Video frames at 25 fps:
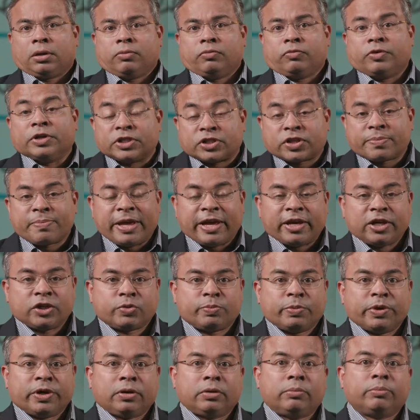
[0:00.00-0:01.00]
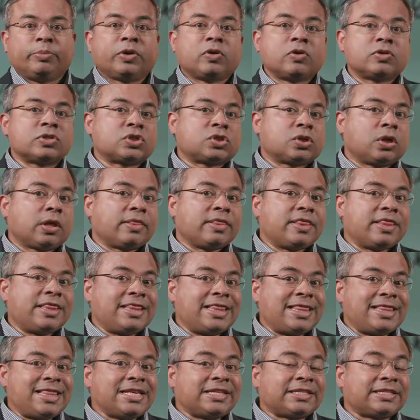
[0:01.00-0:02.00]
risk management, because
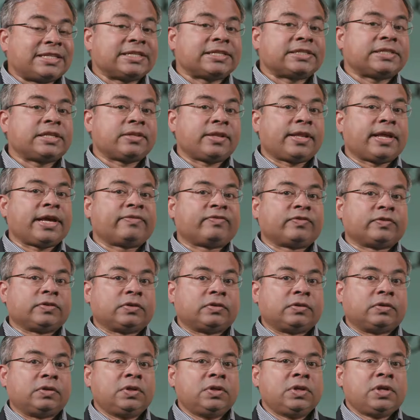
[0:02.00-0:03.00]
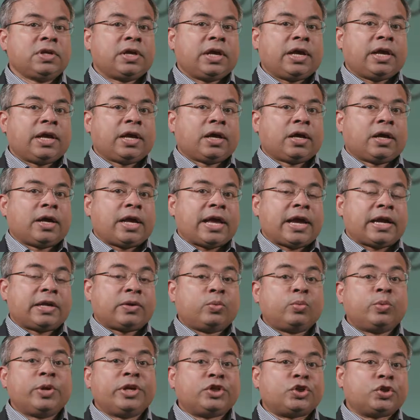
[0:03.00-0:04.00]
this is the level at
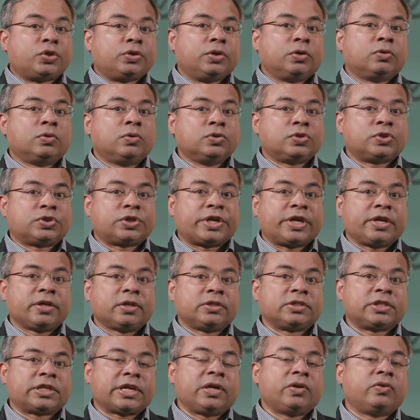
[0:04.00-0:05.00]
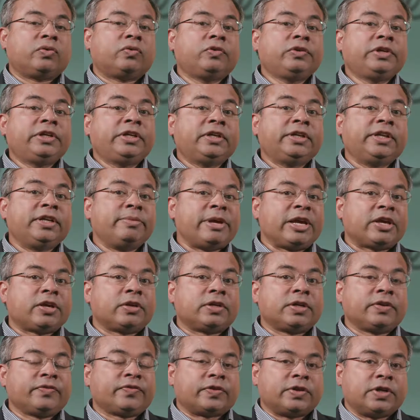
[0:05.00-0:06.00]
which those skills can really make a
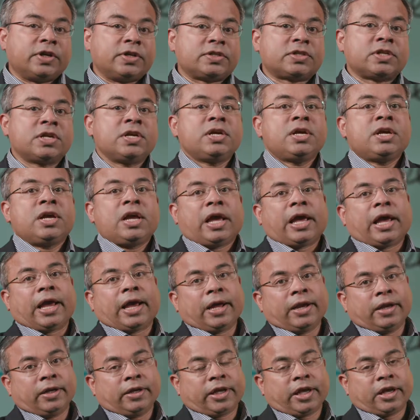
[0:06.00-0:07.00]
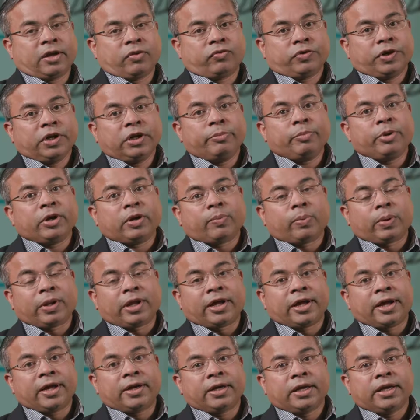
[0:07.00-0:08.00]
difference and can really be
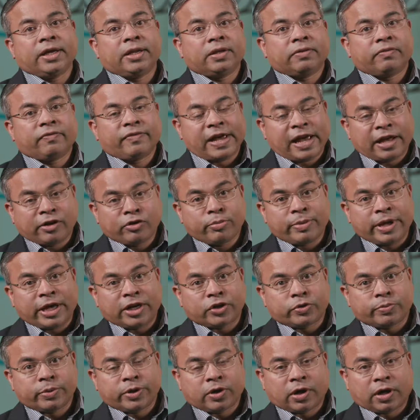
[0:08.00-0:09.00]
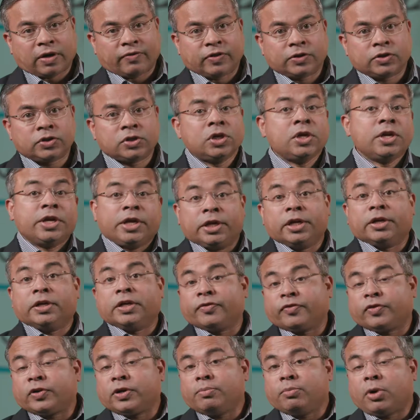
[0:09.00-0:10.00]
applied in the value management office in a
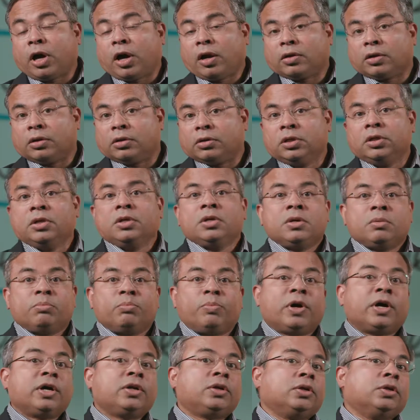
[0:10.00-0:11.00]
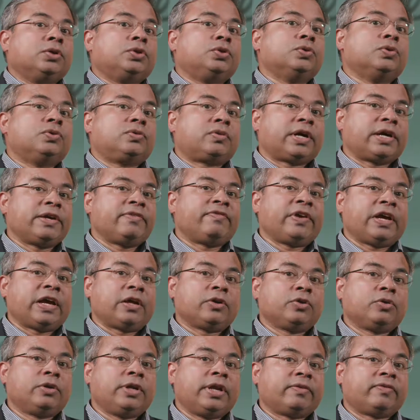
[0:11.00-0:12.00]
different model, but to drive
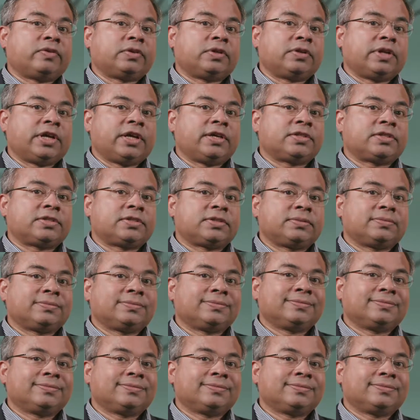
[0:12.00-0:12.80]
value nevertheless.